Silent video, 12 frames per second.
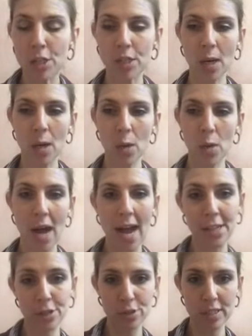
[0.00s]
So
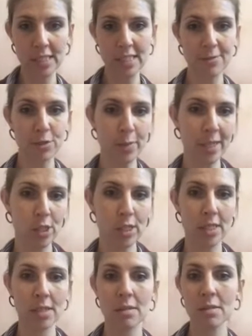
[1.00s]
I use this
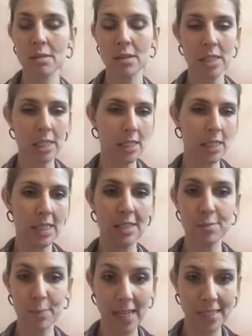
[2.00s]
information to
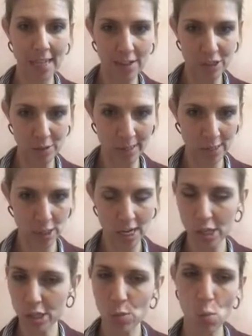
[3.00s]
give myself some
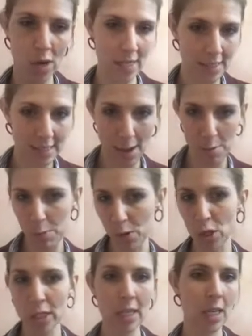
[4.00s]
education. What is
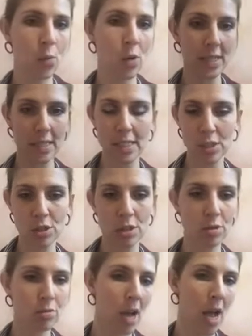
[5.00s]
cyberbullying? What is
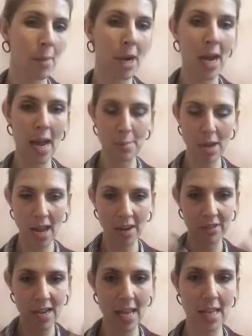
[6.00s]
digital drama? I'm kind
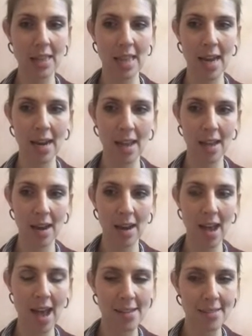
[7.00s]
of taking that
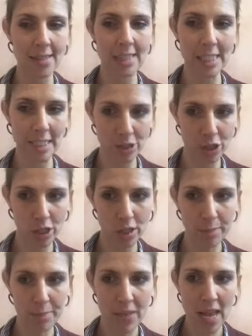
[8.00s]
in as the
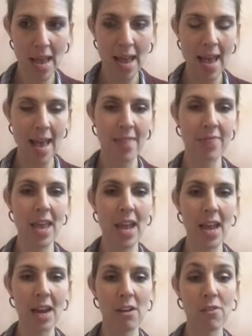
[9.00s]
teacher. And
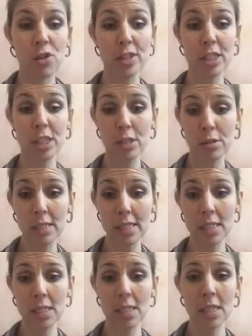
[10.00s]
then for the
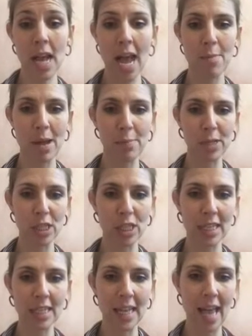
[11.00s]
student, I might be
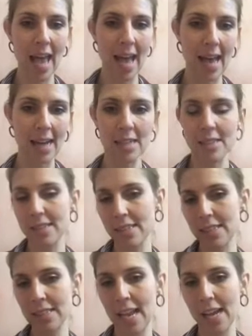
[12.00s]
looking at
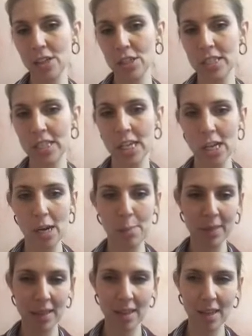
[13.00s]
the standards here
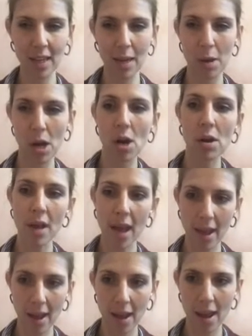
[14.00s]
and be thinking about,
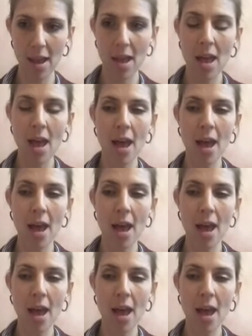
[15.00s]
okay,